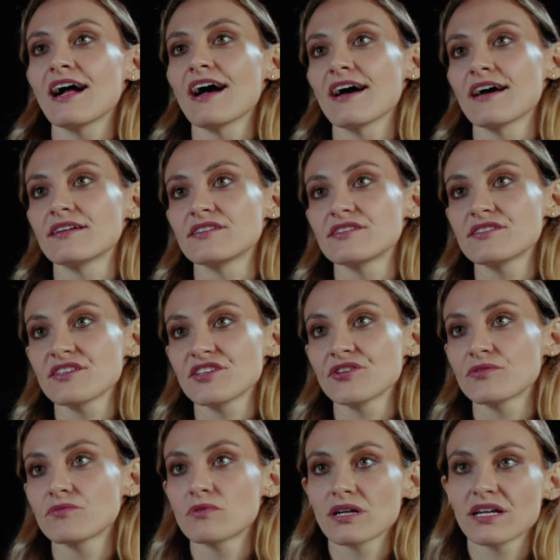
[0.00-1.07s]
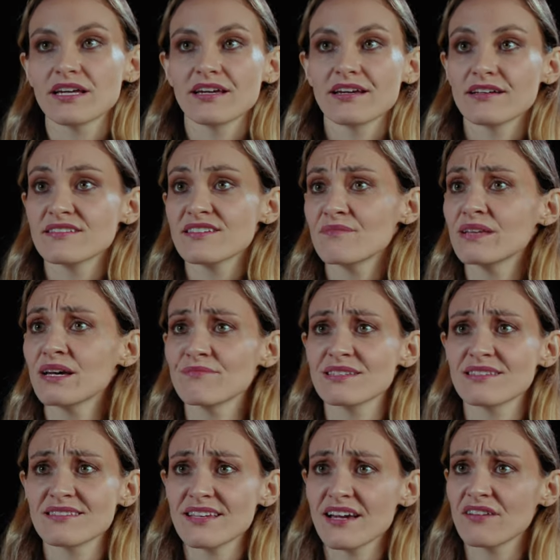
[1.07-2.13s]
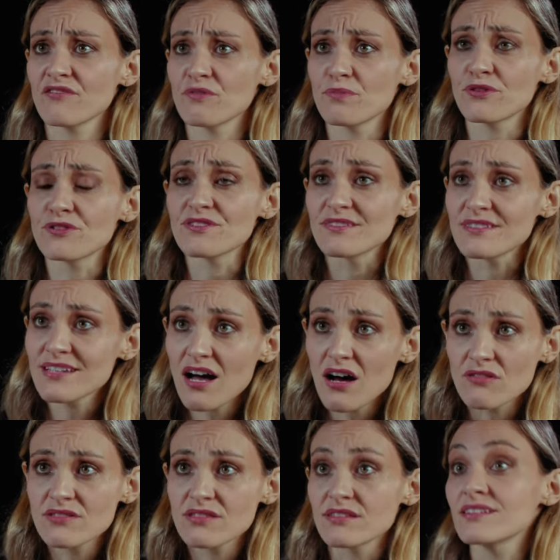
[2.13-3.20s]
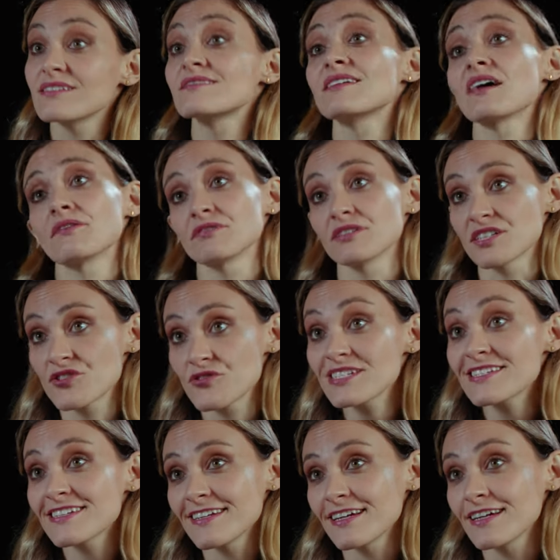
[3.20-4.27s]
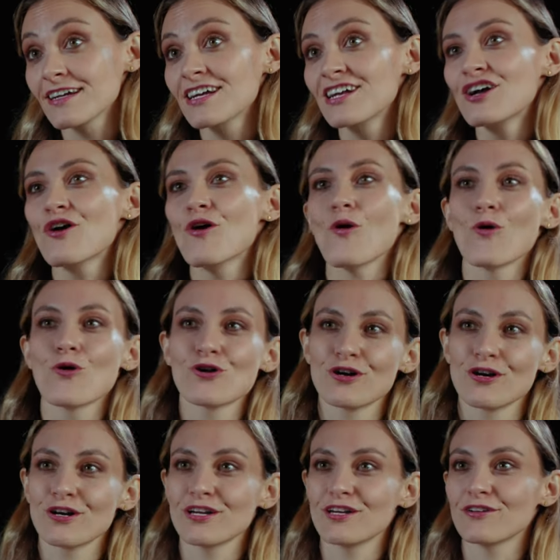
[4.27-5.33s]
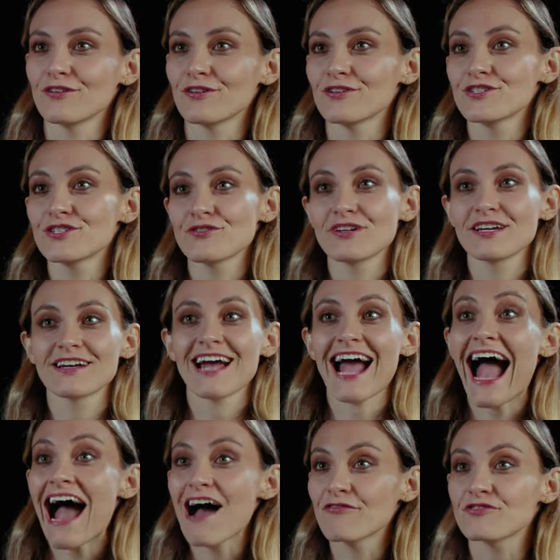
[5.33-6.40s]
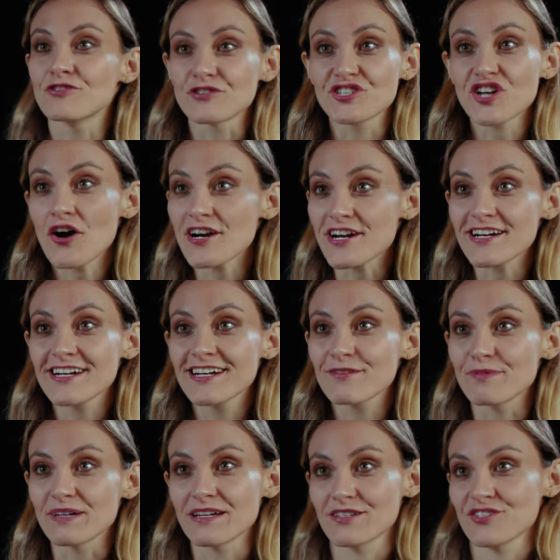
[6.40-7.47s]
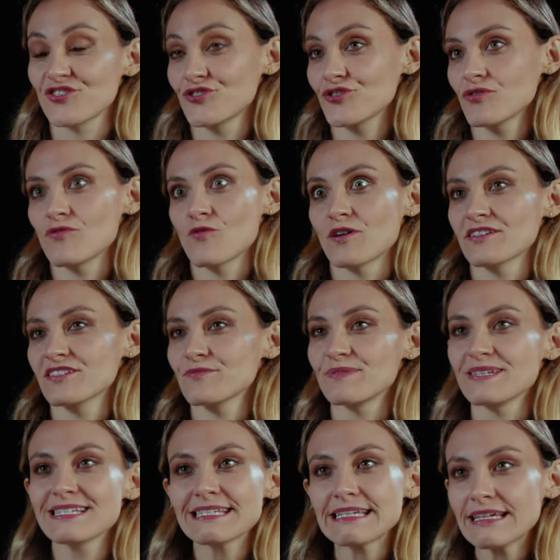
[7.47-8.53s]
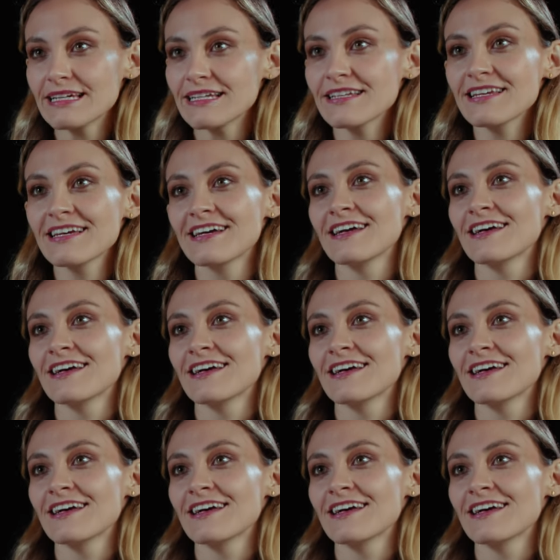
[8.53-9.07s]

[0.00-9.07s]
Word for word: and you're working sometimes inside of a person's house that doesn't have electricity, or, you know, you're shooting after dark because you don't want to be seen,